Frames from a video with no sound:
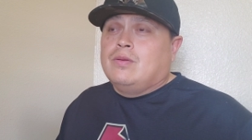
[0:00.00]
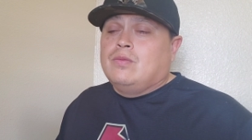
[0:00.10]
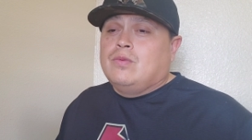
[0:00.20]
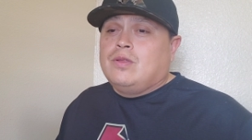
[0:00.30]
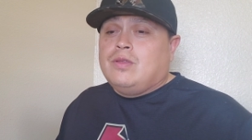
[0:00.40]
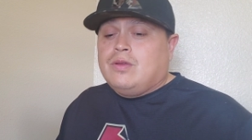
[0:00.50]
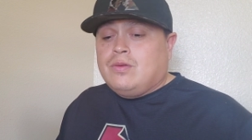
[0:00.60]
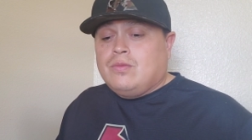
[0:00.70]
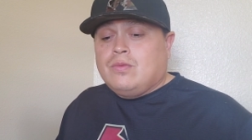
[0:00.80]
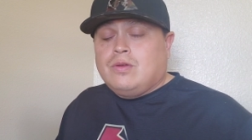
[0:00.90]
we're
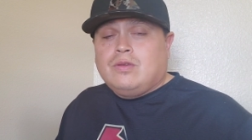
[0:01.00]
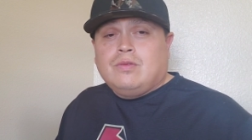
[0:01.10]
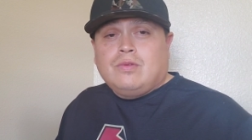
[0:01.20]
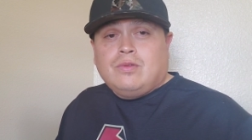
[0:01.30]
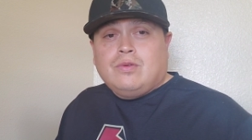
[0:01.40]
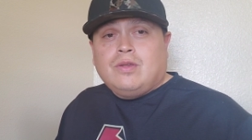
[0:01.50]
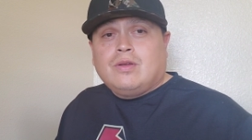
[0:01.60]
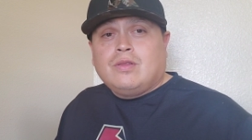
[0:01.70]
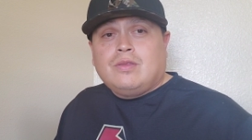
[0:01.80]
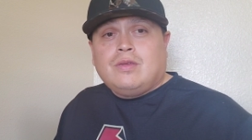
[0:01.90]
there, we're doing
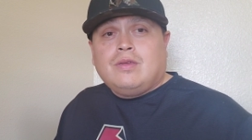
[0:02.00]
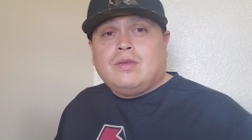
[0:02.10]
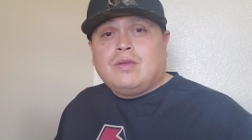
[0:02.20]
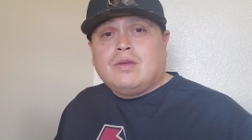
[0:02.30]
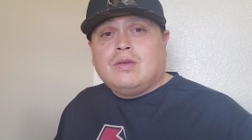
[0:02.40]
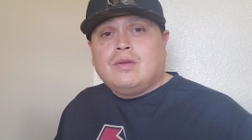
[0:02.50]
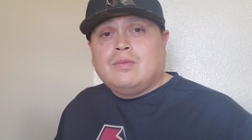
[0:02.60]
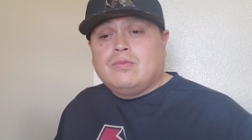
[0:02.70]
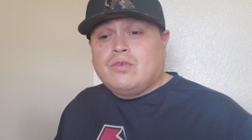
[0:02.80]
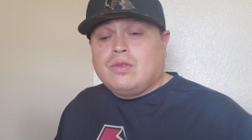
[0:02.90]
our thing
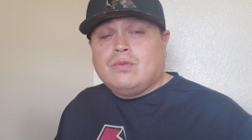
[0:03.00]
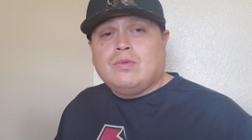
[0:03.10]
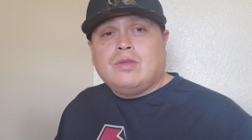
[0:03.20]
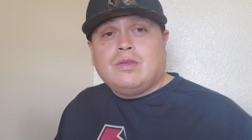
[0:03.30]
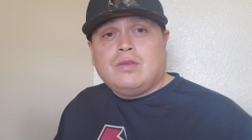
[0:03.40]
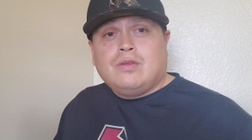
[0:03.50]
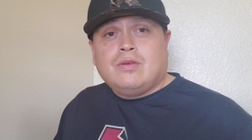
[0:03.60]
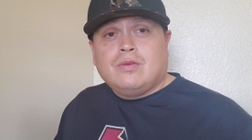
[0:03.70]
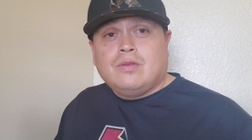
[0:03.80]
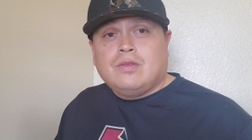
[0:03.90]
for the week,
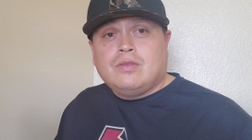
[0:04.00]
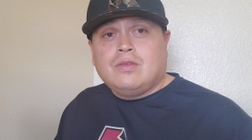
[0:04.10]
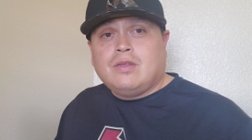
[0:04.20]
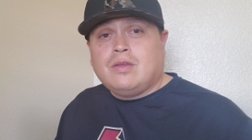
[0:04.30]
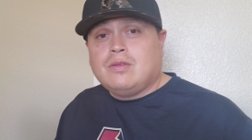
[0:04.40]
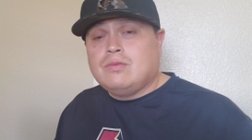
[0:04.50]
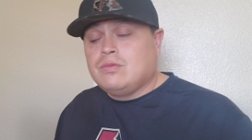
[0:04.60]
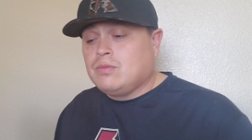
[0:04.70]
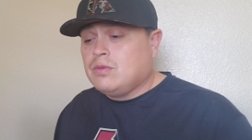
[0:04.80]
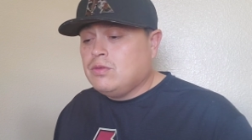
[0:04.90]
this and that.
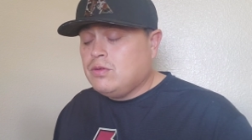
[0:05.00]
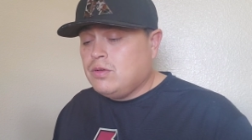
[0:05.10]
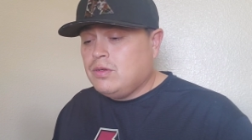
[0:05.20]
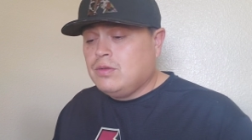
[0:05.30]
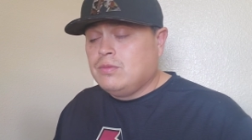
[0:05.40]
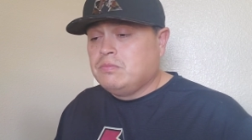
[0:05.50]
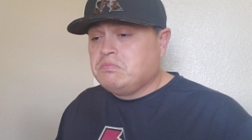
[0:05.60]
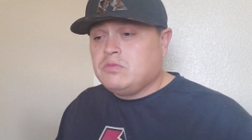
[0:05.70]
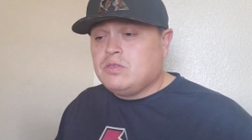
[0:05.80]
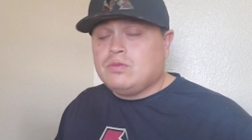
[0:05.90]
Doing
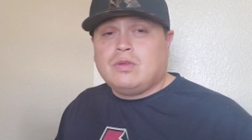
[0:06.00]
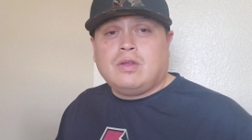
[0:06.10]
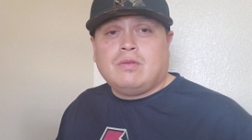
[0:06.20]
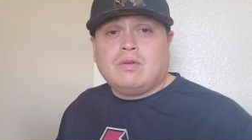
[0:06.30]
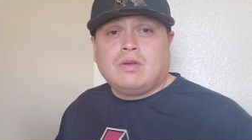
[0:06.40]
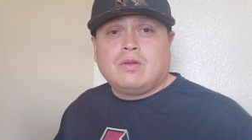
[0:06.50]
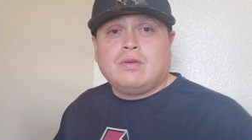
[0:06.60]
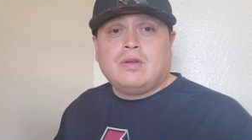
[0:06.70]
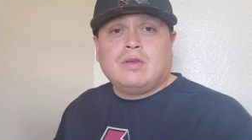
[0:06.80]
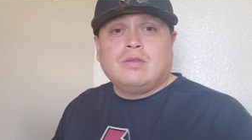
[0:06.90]
just whatever,
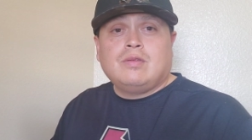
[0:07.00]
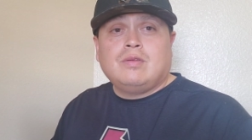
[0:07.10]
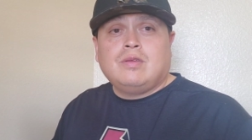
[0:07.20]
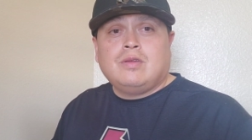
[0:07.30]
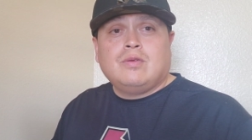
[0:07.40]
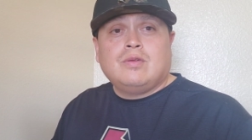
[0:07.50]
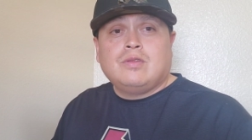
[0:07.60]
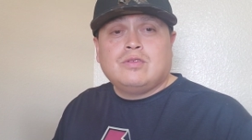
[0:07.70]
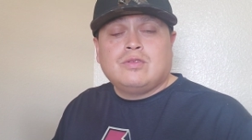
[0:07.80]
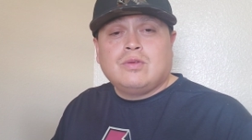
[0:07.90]
going out to eat, going to
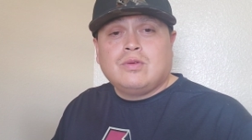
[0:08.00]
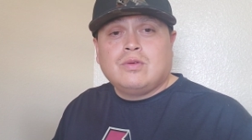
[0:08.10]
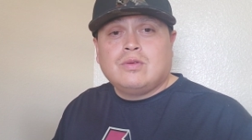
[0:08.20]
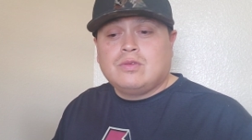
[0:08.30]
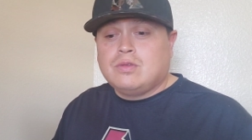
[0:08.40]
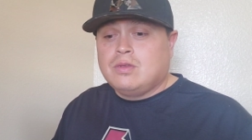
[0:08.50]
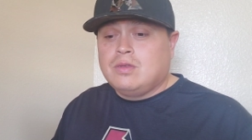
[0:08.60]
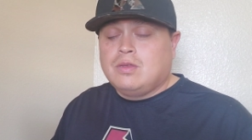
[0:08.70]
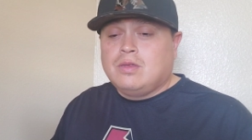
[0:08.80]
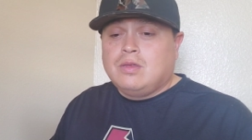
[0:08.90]
the stores,
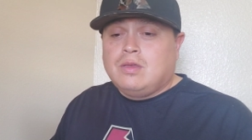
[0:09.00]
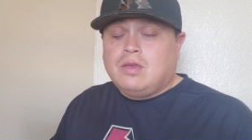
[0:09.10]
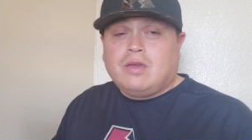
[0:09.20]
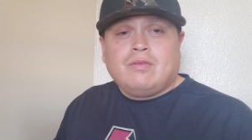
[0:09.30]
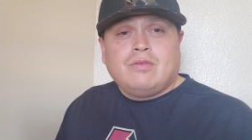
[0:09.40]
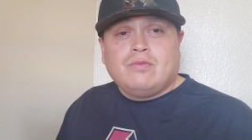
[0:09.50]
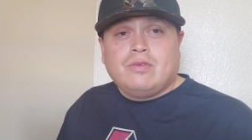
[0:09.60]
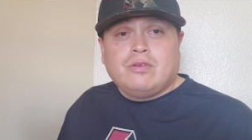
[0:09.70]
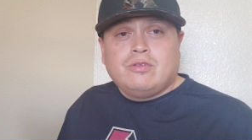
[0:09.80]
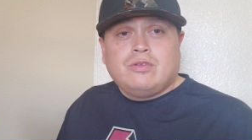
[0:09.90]
having a
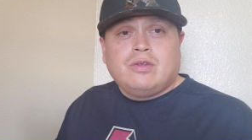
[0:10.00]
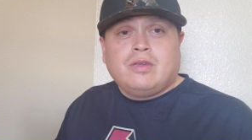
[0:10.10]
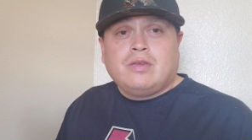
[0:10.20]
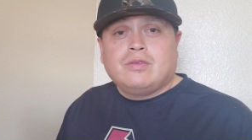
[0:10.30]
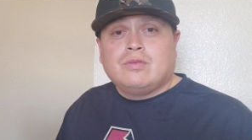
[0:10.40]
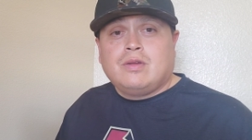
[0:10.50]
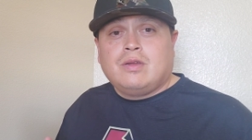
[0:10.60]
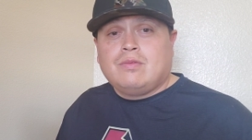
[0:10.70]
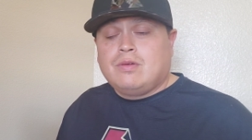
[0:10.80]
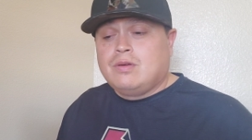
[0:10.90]
few drinks,
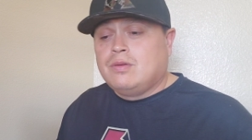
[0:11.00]
whatever.